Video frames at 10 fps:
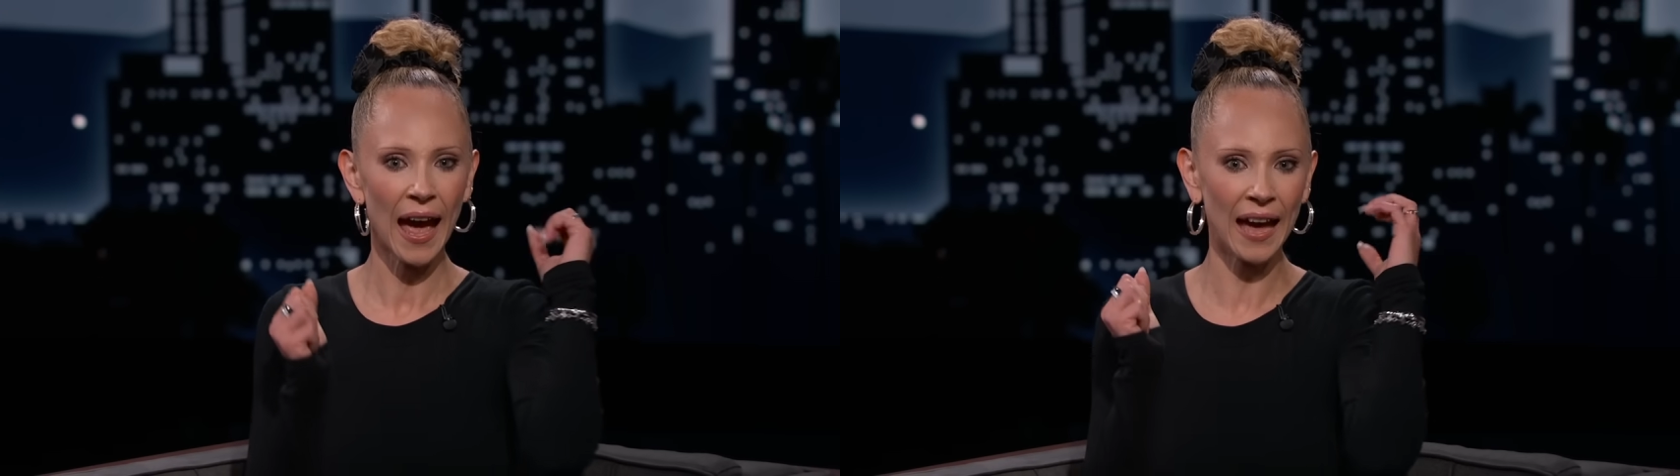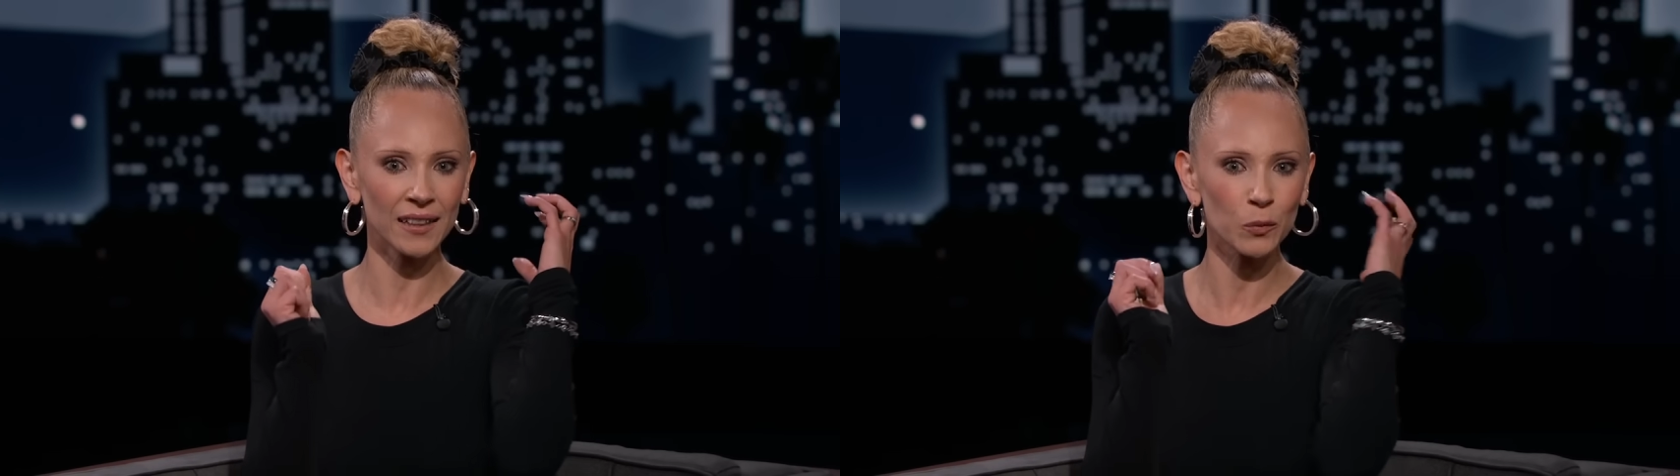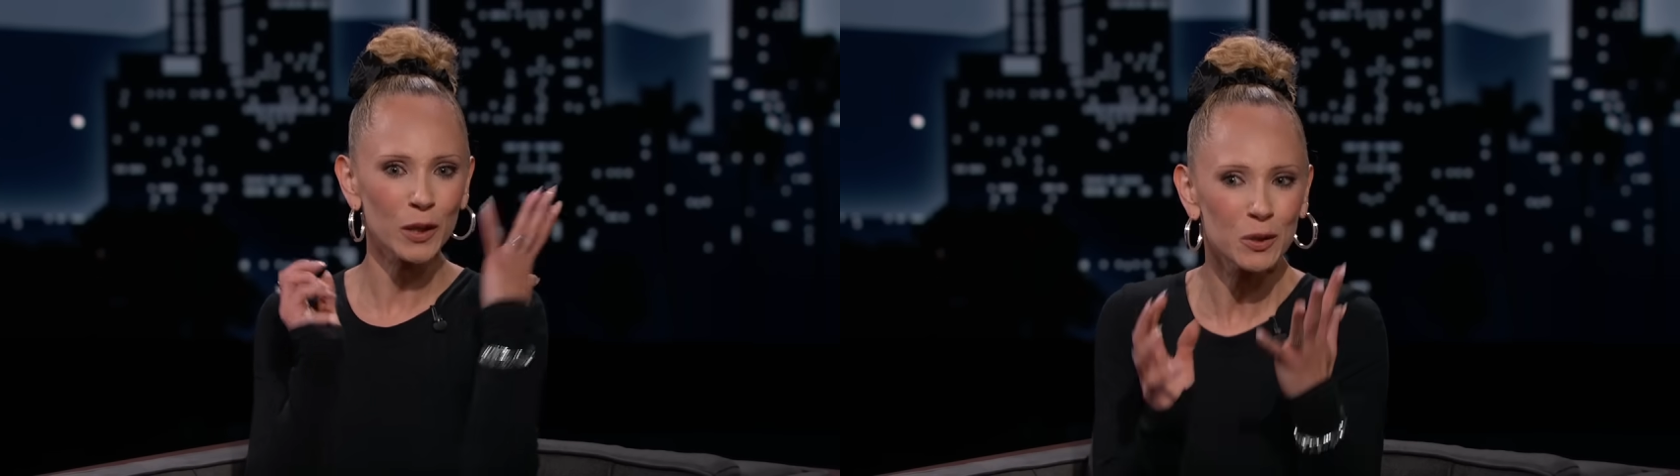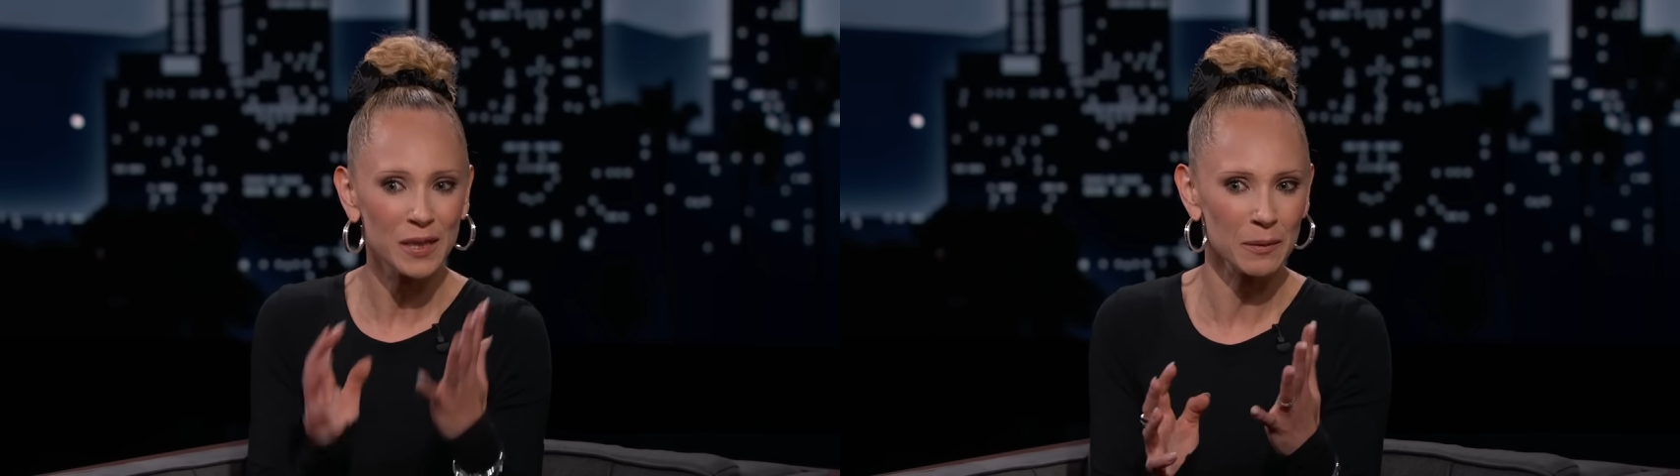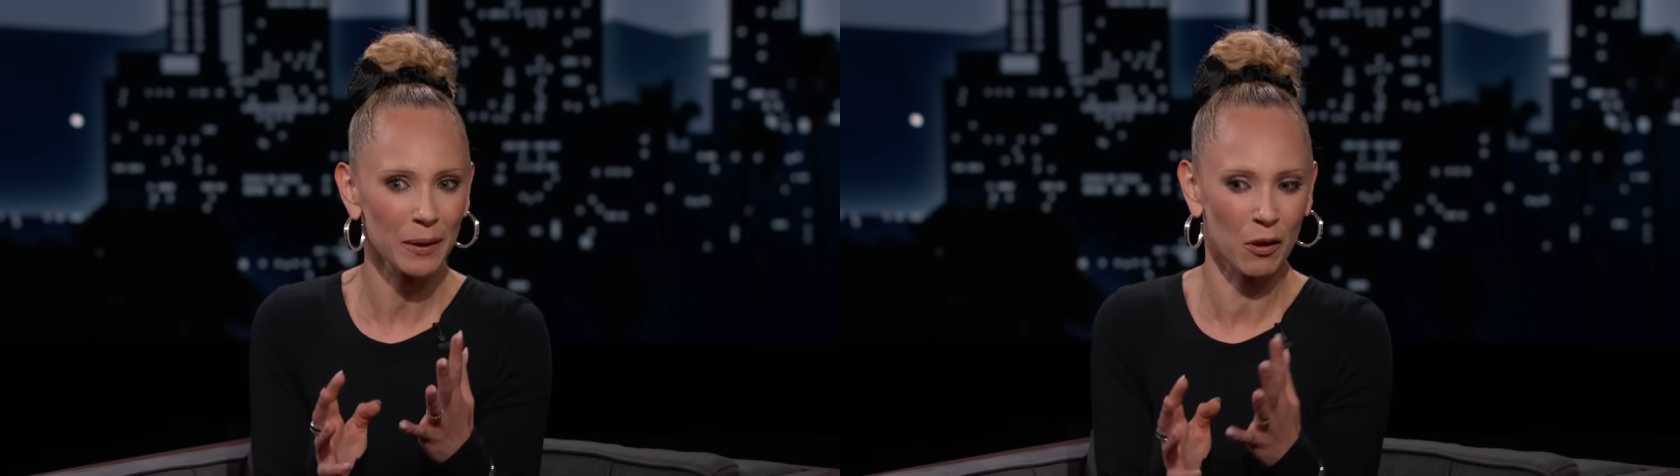And when you
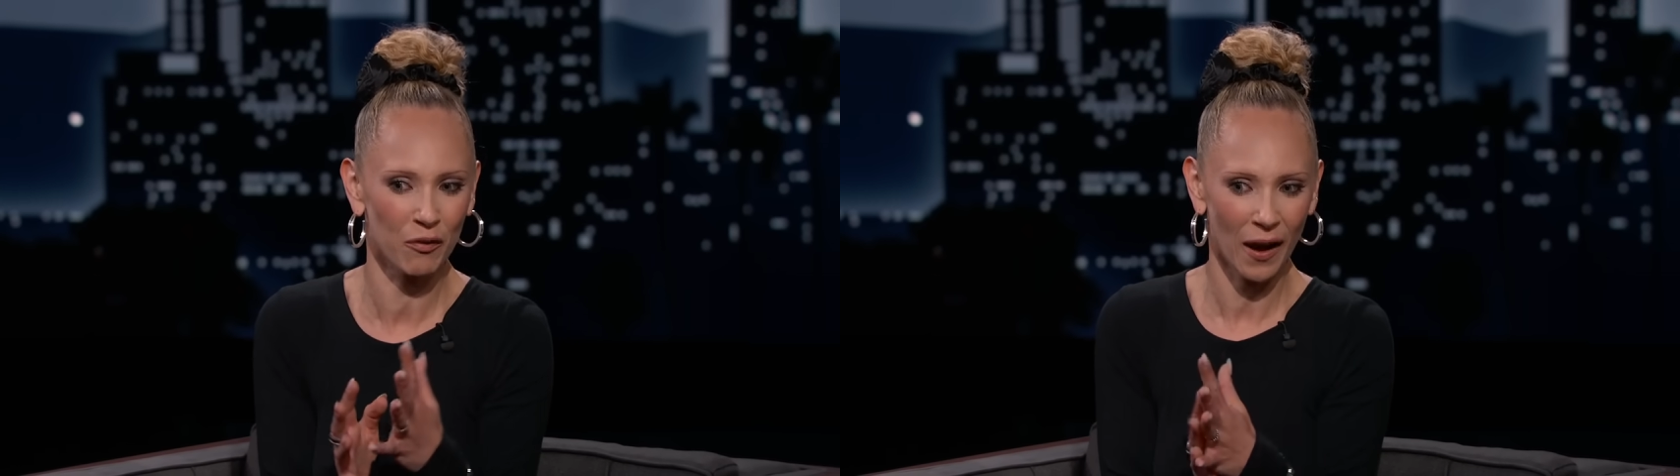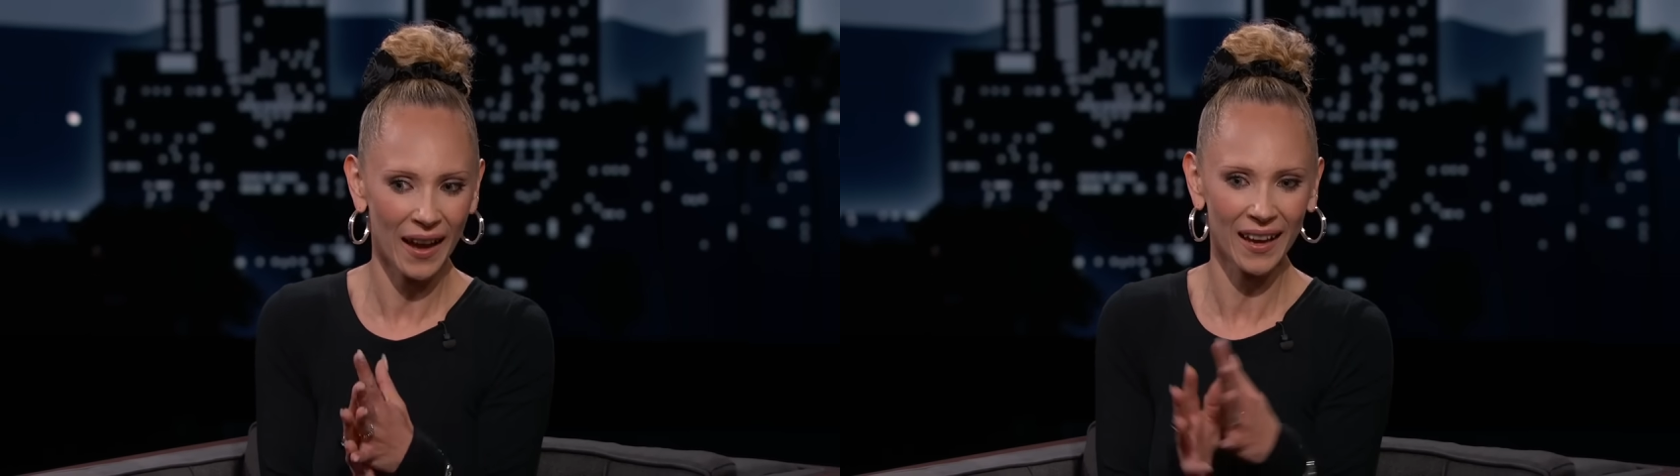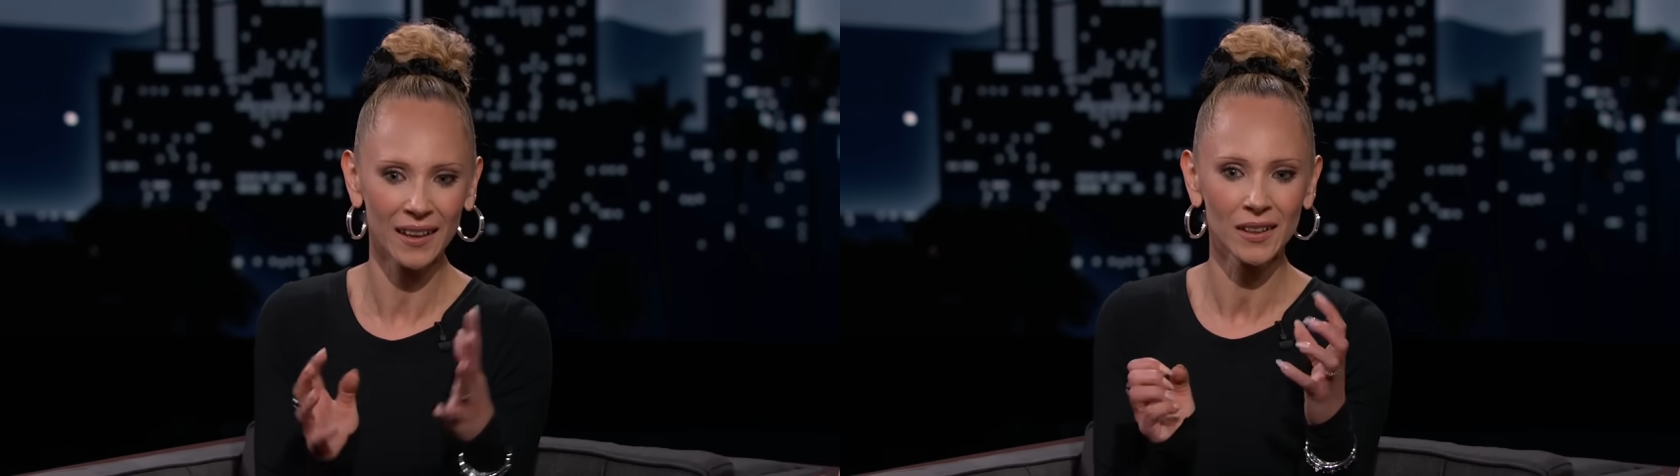see somebody on fire,